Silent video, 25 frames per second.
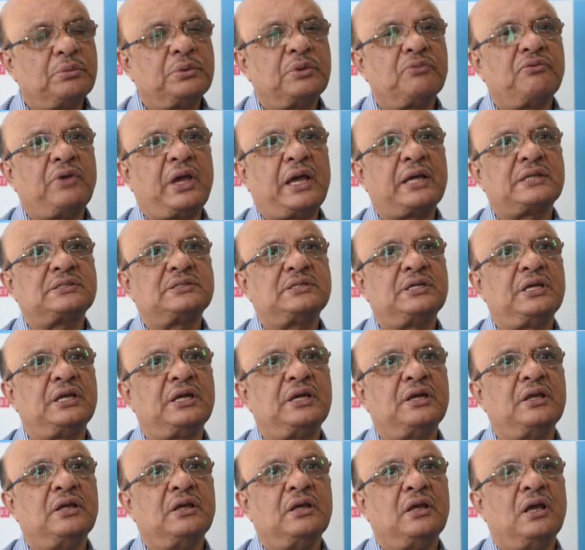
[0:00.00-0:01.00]
of the
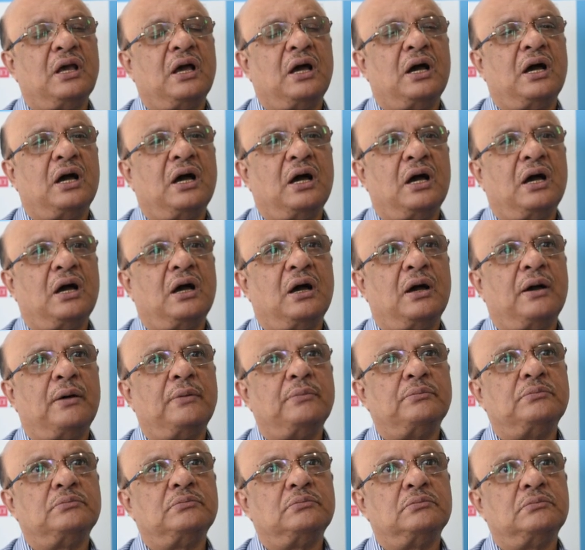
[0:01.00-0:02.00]
vaccine,
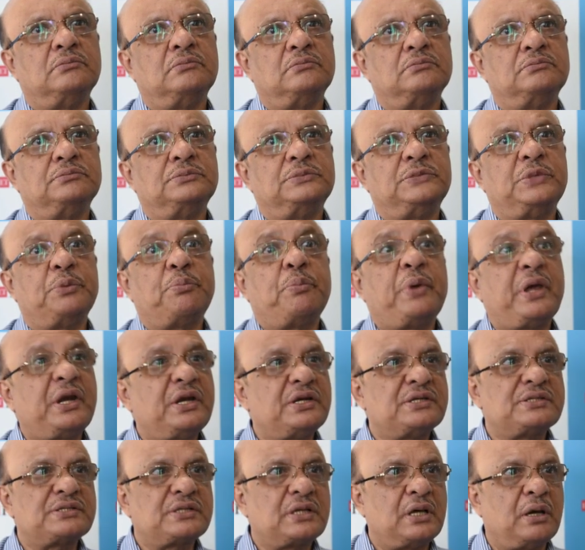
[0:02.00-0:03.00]
the
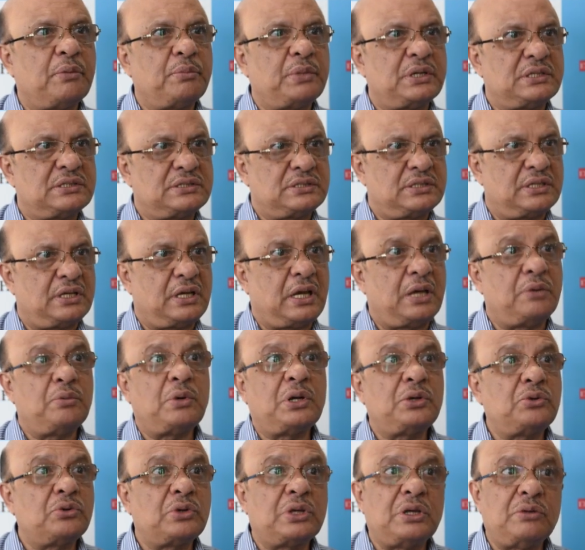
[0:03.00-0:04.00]
parents come and say, I
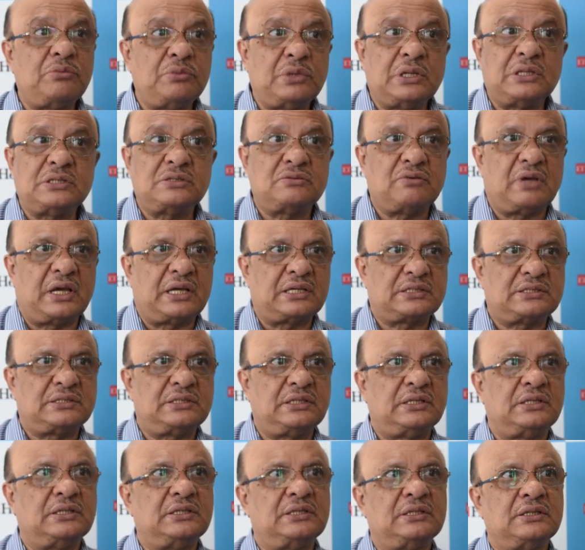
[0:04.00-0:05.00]
want to give this
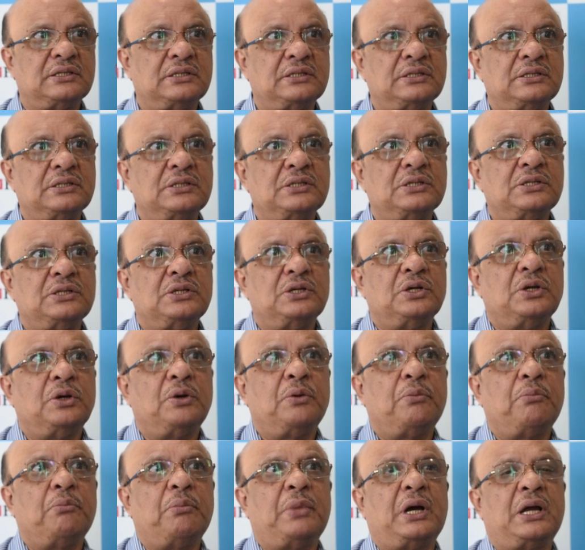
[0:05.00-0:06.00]
vaccine.
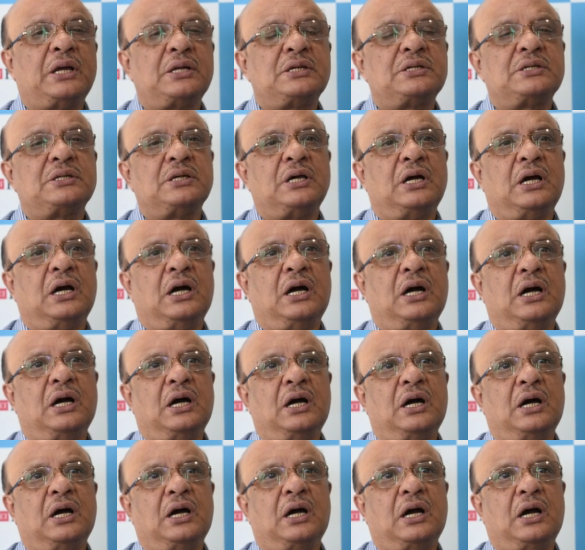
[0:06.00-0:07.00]
But
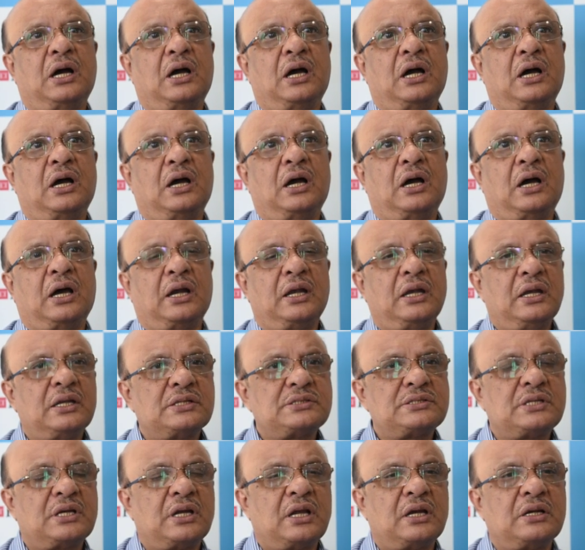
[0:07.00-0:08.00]

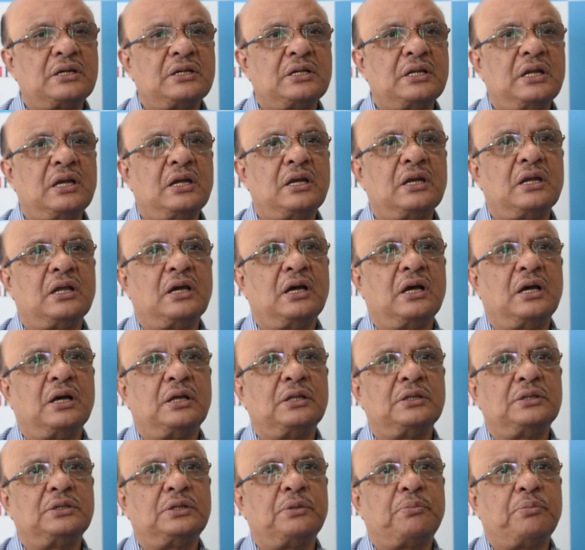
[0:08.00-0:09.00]
unless and
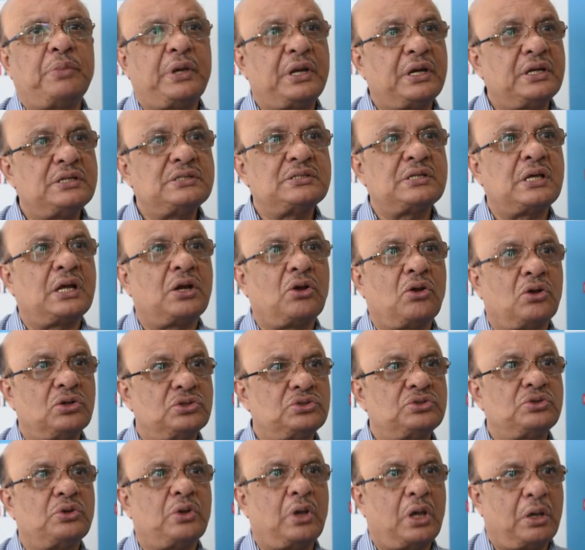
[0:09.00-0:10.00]
until the parents are
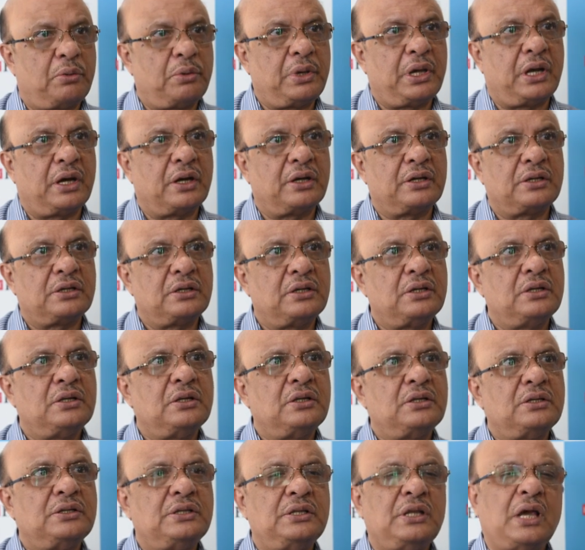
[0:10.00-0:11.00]
also aware,
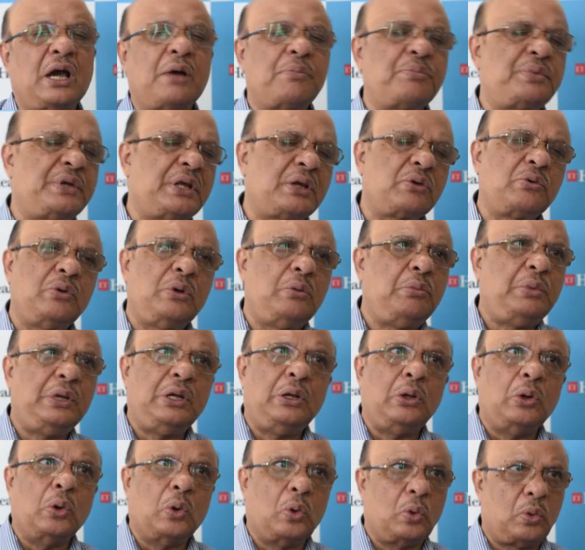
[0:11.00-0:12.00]
the uptake will be
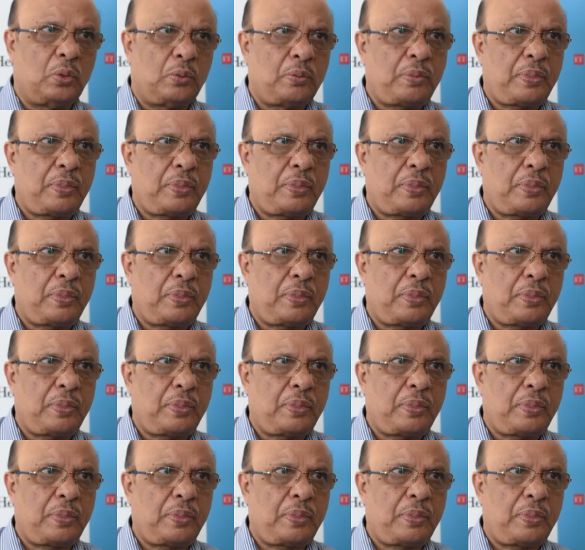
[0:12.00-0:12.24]
low.